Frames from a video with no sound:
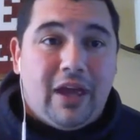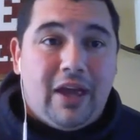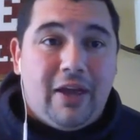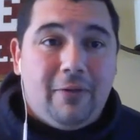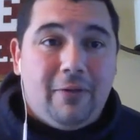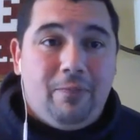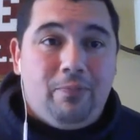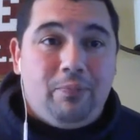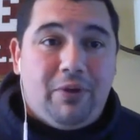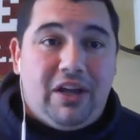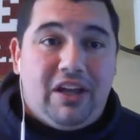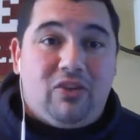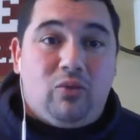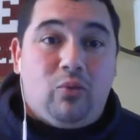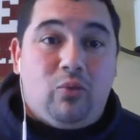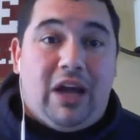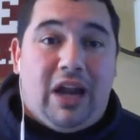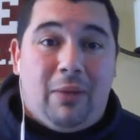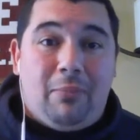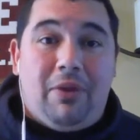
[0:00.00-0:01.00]
okay? Because
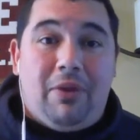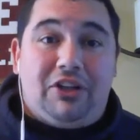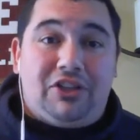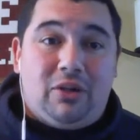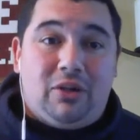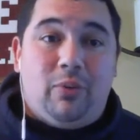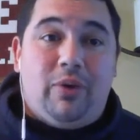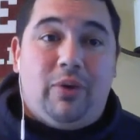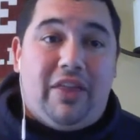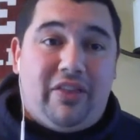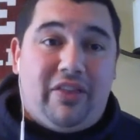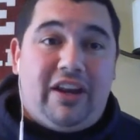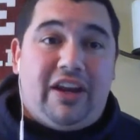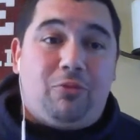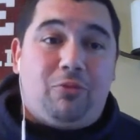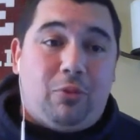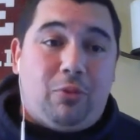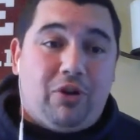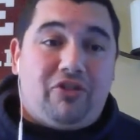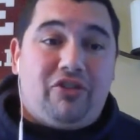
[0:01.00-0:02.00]
we got to make sure we got the
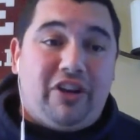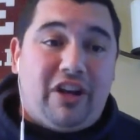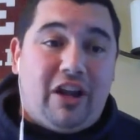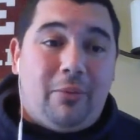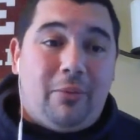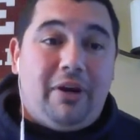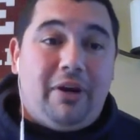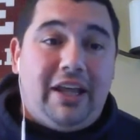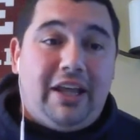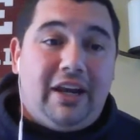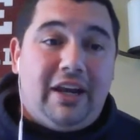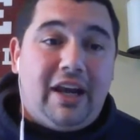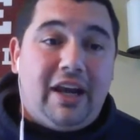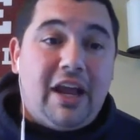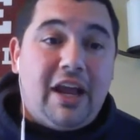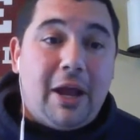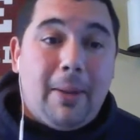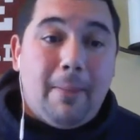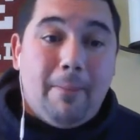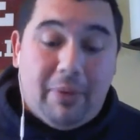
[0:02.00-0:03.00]
next person coming in.
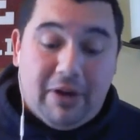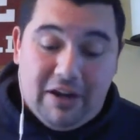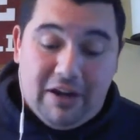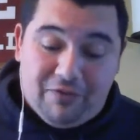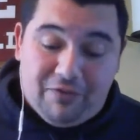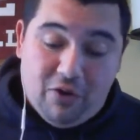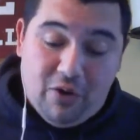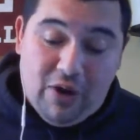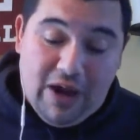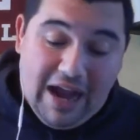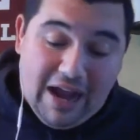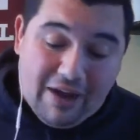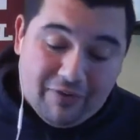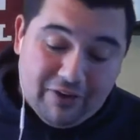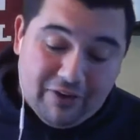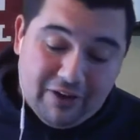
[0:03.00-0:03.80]
But if you